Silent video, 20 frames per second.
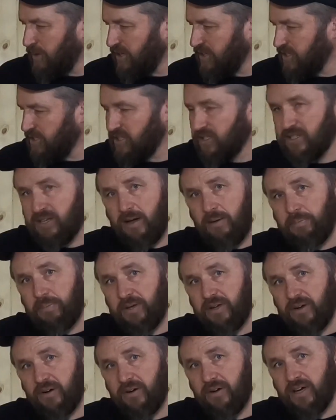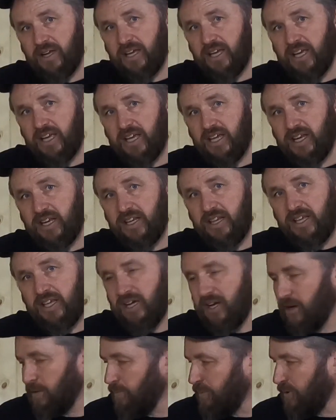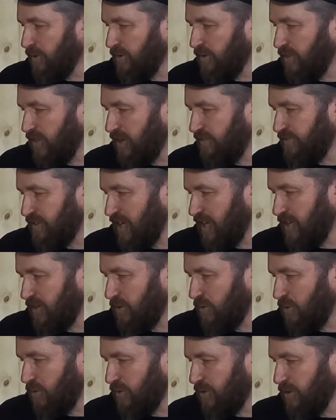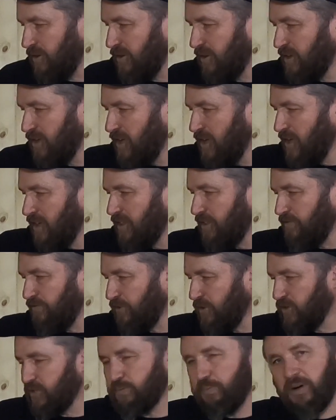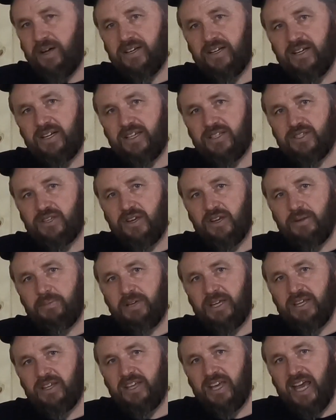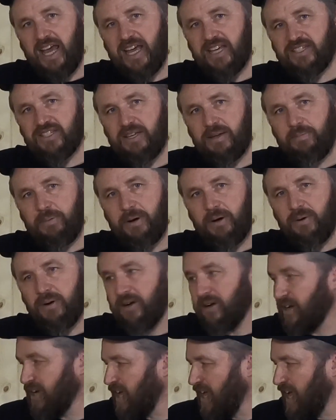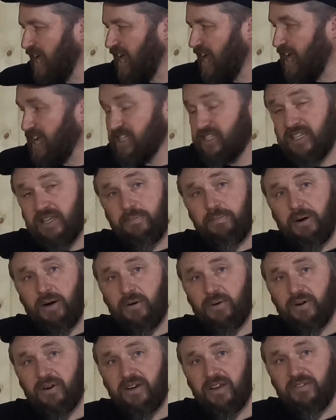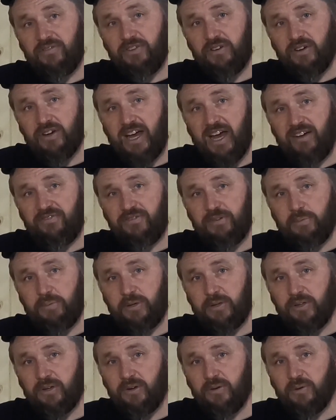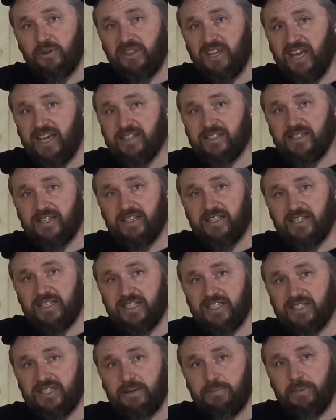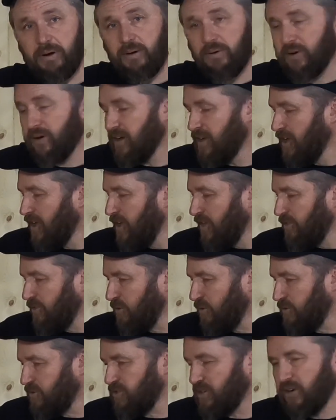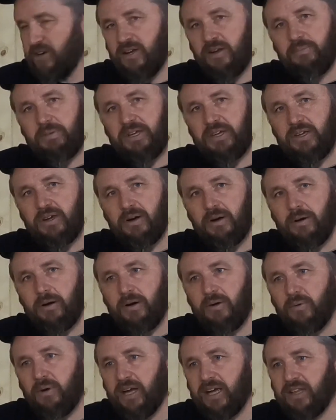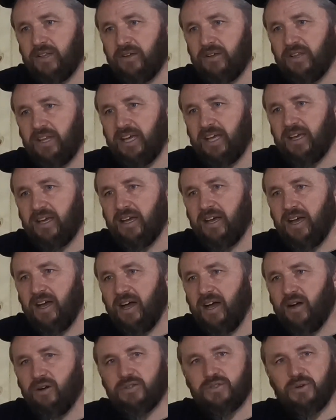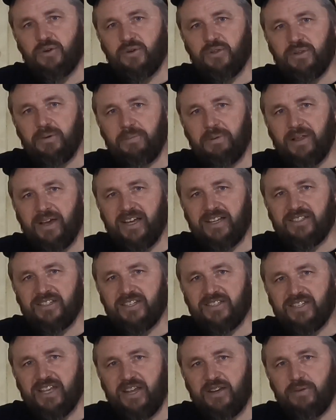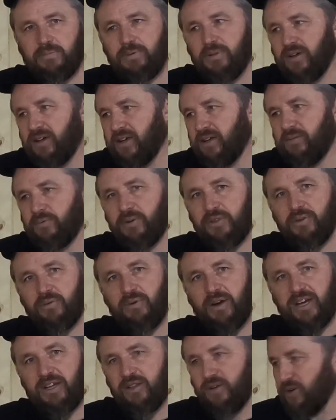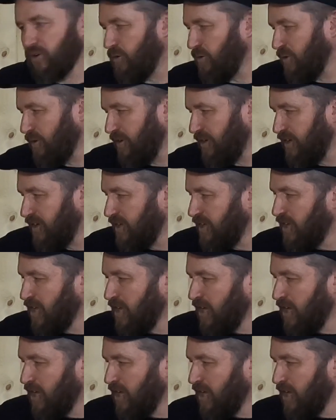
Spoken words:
buttons up here in the upper left hand corner. The first button is going to be the AC power. AC power, if you're not familiar with AC and DC power, those are going to be your regular like household appliances that you plug in with a regular cord.